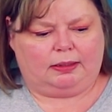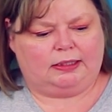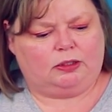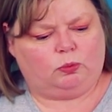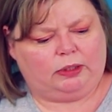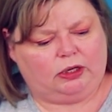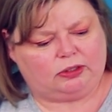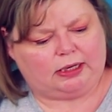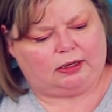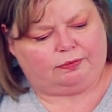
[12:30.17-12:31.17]
Because this one here
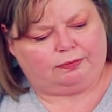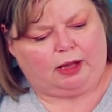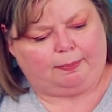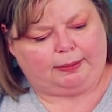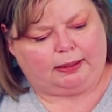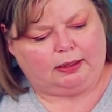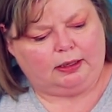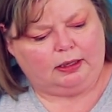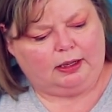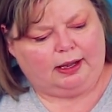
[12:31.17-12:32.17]
is kind of floppy.
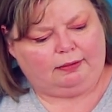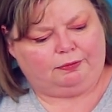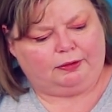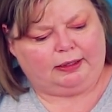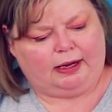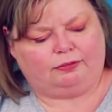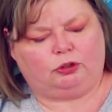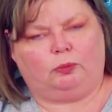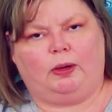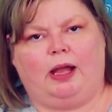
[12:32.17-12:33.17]
I have a feeling
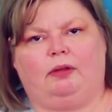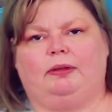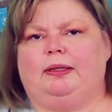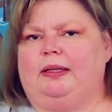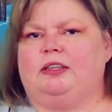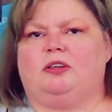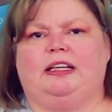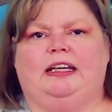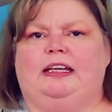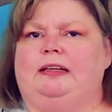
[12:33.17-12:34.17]
after a while it's
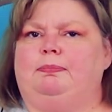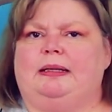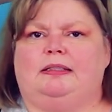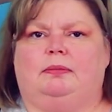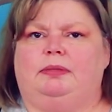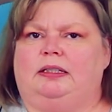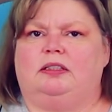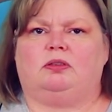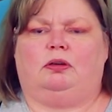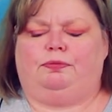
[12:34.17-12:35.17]
going to get hit by something and
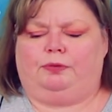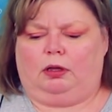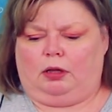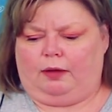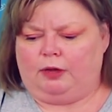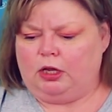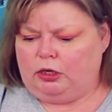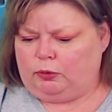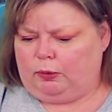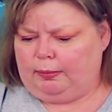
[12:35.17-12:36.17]
it's going to fall off.
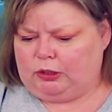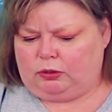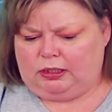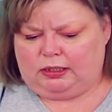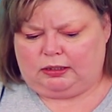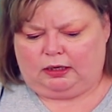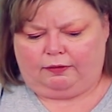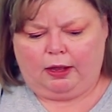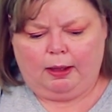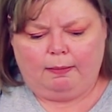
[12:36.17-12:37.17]
So we're going to make sure this doesn't go
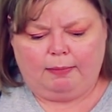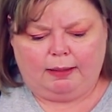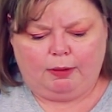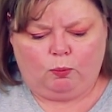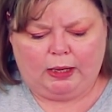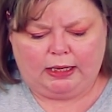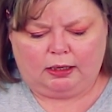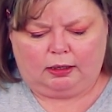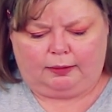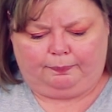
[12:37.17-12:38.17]
off. Maybe we
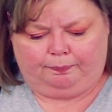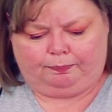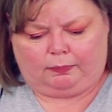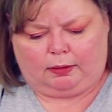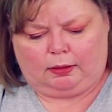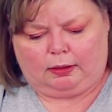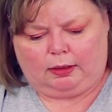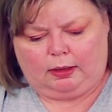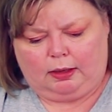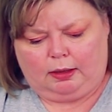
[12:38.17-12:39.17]
could
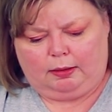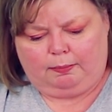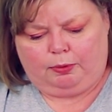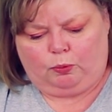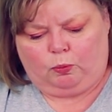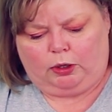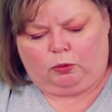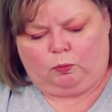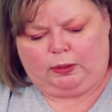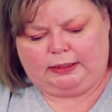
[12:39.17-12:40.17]
put one
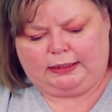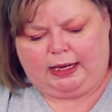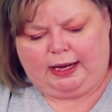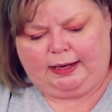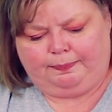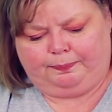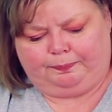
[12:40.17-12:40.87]
on one side.